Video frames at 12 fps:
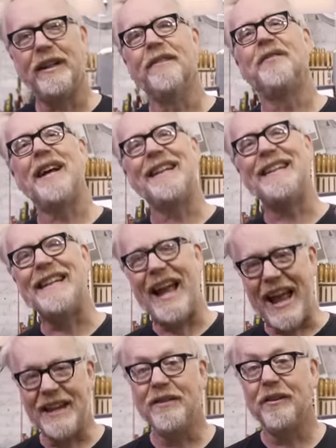gift at the
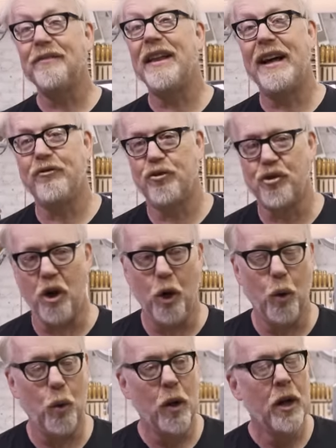end of that
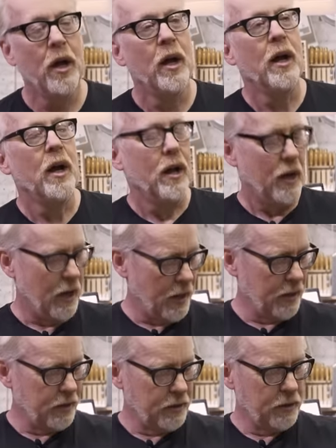show,
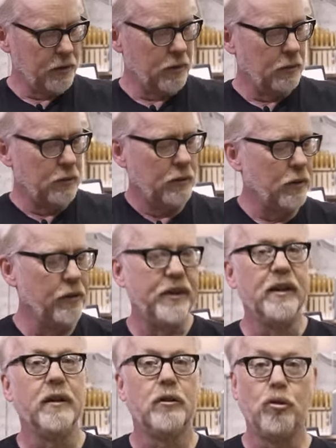uh,
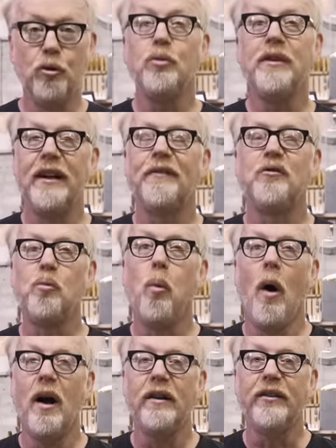the crew gift
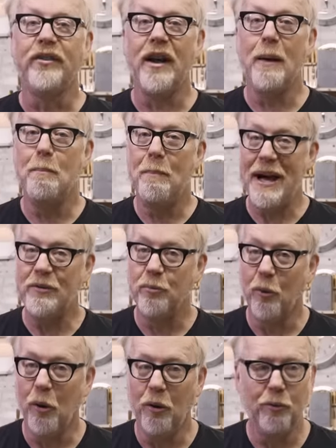was a
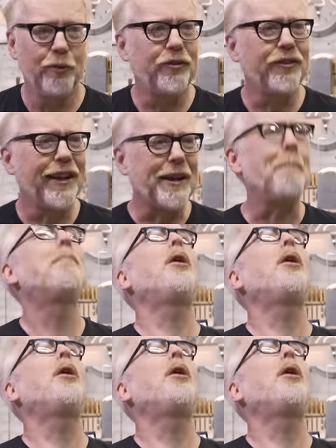bedroll, which is like a